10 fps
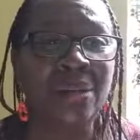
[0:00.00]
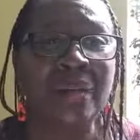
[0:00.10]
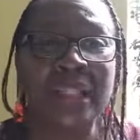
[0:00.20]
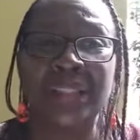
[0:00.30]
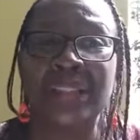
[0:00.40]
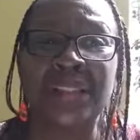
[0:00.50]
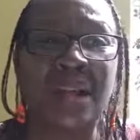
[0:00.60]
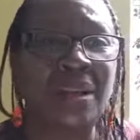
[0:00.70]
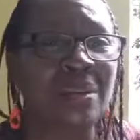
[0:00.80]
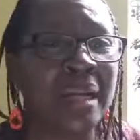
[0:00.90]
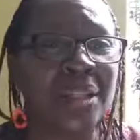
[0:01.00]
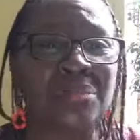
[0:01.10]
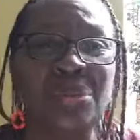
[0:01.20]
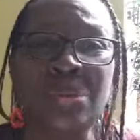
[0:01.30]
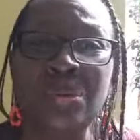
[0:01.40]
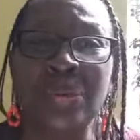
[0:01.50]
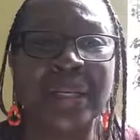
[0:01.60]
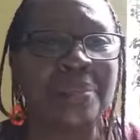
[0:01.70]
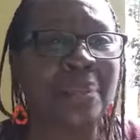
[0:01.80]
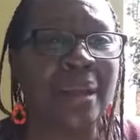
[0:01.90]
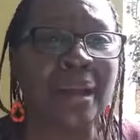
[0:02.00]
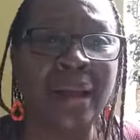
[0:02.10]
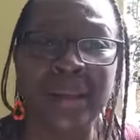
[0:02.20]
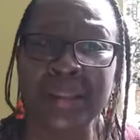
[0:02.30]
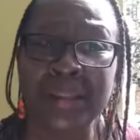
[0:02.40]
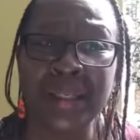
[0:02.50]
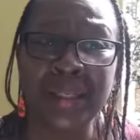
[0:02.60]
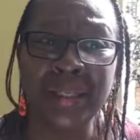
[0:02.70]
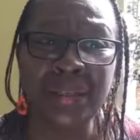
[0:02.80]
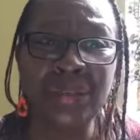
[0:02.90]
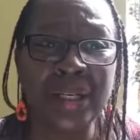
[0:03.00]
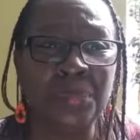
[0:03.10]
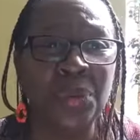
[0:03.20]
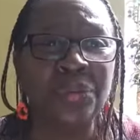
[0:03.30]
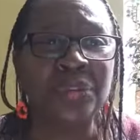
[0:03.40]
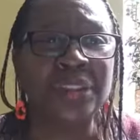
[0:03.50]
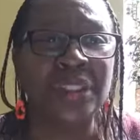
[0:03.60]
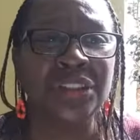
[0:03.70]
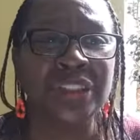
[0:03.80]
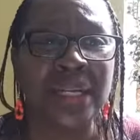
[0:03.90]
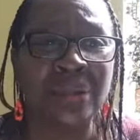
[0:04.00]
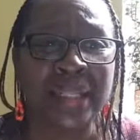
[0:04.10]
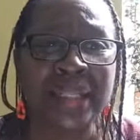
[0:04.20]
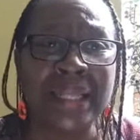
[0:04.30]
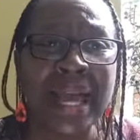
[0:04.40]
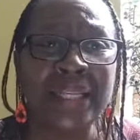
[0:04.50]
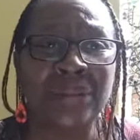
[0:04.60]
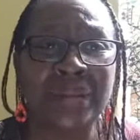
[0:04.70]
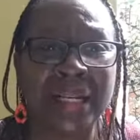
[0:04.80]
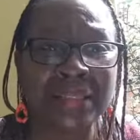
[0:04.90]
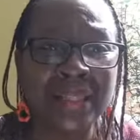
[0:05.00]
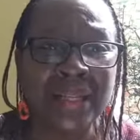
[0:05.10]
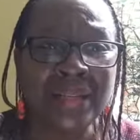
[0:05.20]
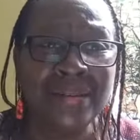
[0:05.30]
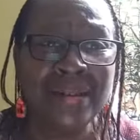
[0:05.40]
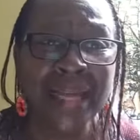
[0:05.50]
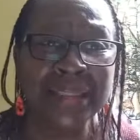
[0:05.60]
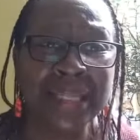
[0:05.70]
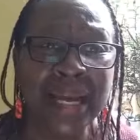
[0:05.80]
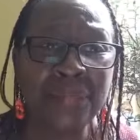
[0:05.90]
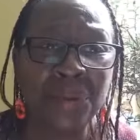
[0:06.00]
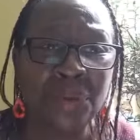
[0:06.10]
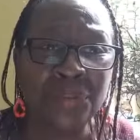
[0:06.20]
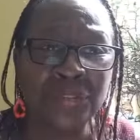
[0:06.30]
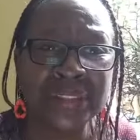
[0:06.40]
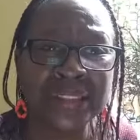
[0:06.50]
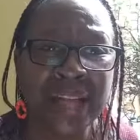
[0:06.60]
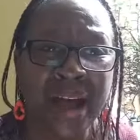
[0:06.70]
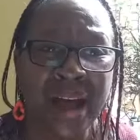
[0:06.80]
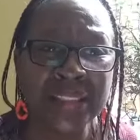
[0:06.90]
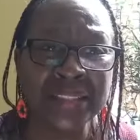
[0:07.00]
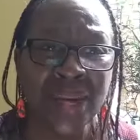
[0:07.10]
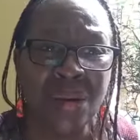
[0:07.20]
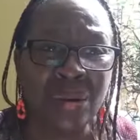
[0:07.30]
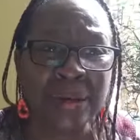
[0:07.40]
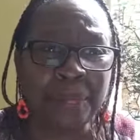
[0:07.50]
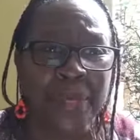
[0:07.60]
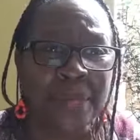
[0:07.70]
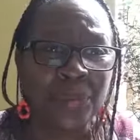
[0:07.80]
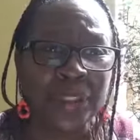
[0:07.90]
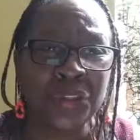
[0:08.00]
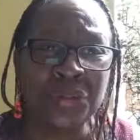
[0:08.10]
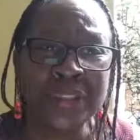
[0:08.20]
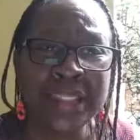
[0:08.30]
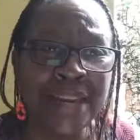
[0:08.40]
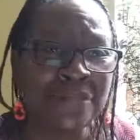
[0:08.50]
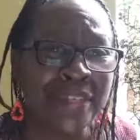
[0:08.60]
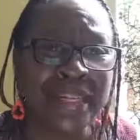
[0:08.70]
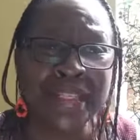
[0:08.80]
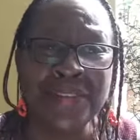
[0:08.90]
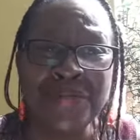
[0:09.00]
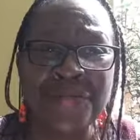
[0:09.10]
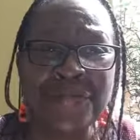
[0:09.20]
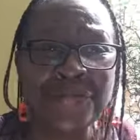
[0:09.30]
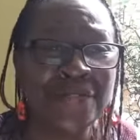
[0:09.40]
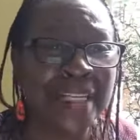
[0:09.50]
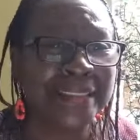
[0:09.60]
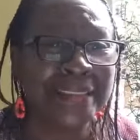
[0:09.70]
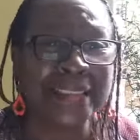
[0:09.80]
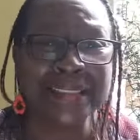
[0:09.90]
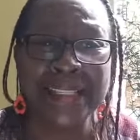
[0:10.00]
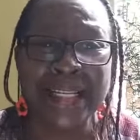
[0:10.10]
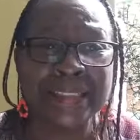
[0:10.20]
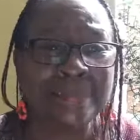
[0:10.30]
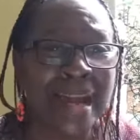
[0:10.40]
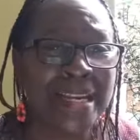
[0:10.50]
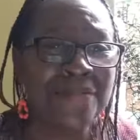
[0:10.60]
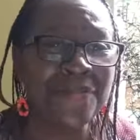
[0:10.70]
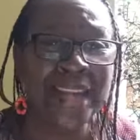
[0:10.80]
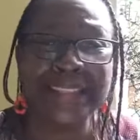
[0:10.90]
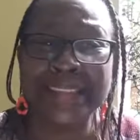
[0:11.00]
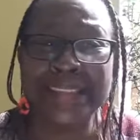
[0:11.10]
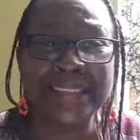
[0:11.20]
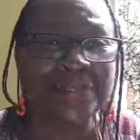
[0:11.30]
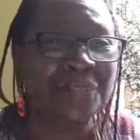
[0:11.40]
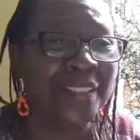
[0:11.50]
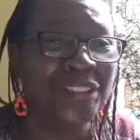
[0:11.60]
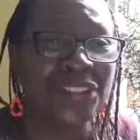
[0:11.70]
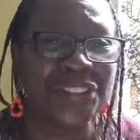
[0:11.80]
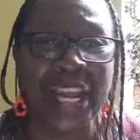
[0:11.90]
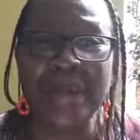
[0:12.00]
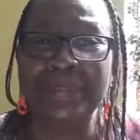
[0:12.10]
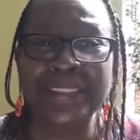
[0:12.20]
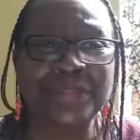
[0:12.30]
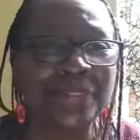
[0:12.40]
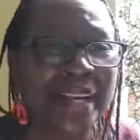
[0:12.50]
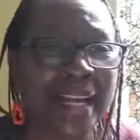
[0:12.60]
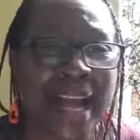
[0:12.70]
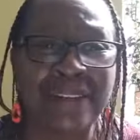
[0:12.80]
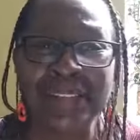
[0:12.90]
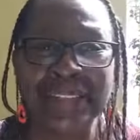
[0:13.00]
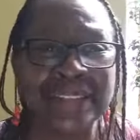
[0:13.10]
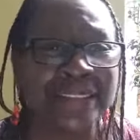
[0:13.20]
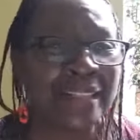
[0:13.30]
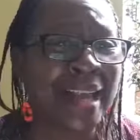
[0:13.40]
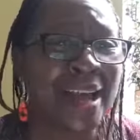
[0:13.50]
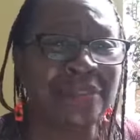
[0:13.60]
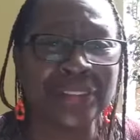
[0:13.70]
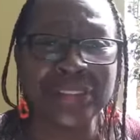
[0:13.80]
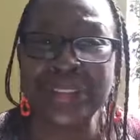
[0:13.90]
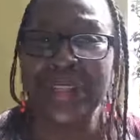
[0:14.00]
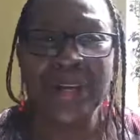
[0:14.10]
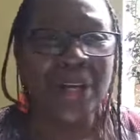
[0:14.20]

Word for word: Look at the sun. Look at the moon. Look at the plants. Look at the beautiful sunshine. Look at light. Look at nighttime, the beautiful stars. Look at people that you see every day different faces, smiley faces, different shapes, different characters, laughter,